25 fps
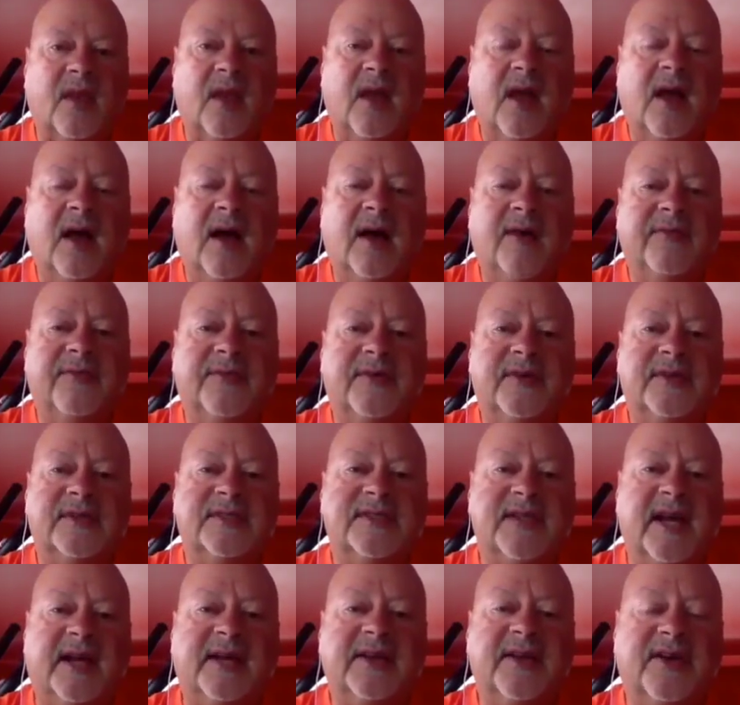of
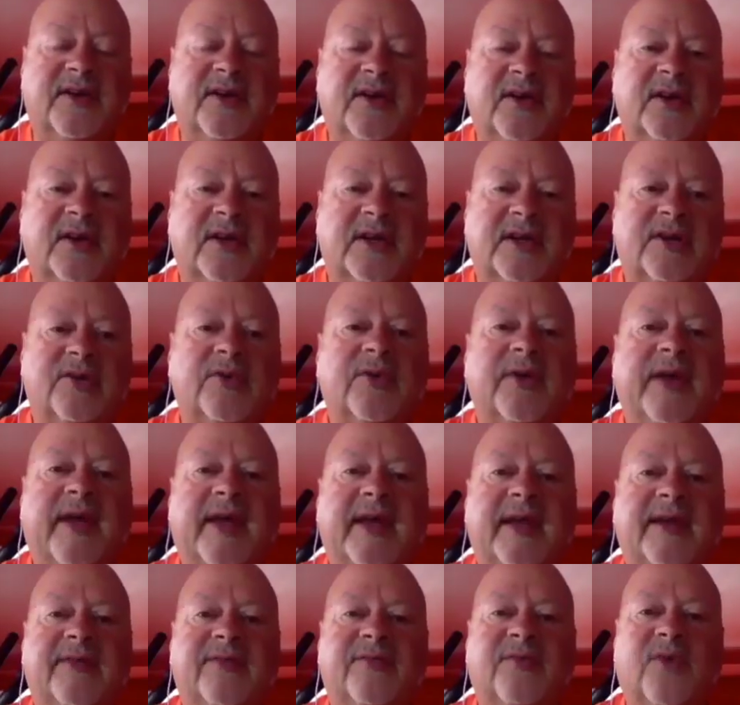technical and
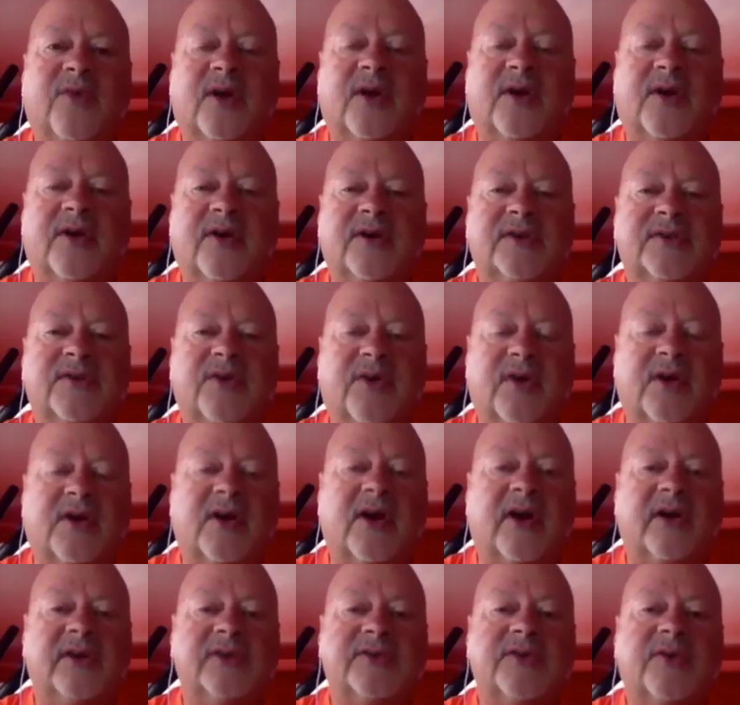creative workers, or a
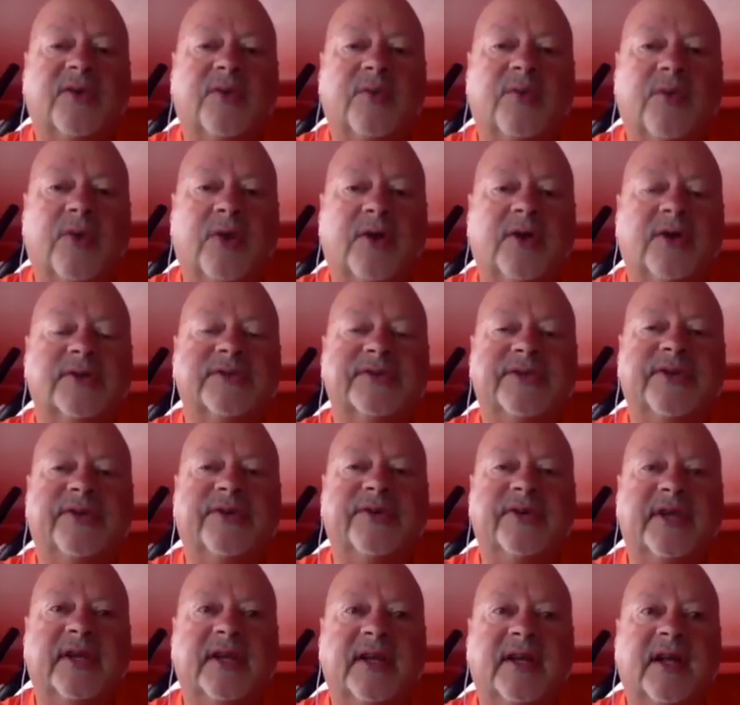cultural workers
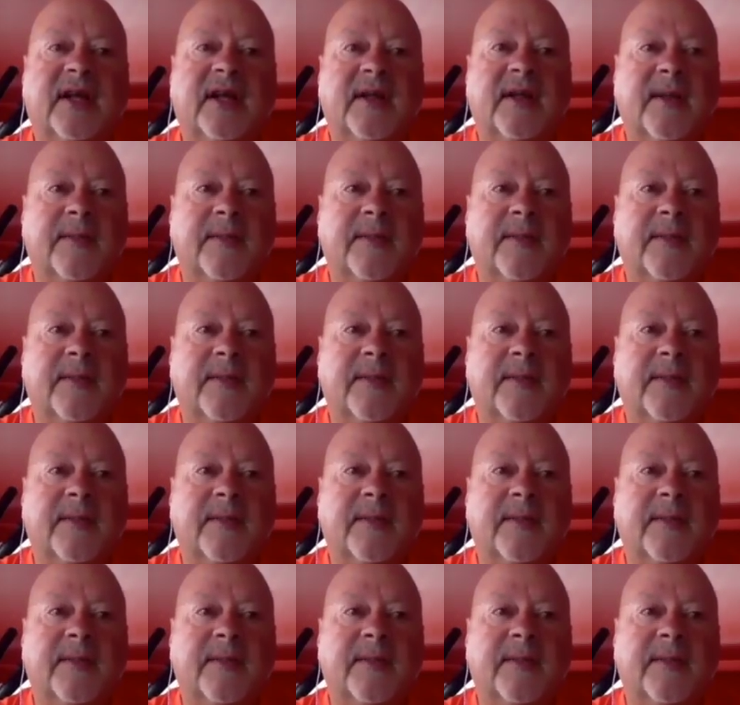union,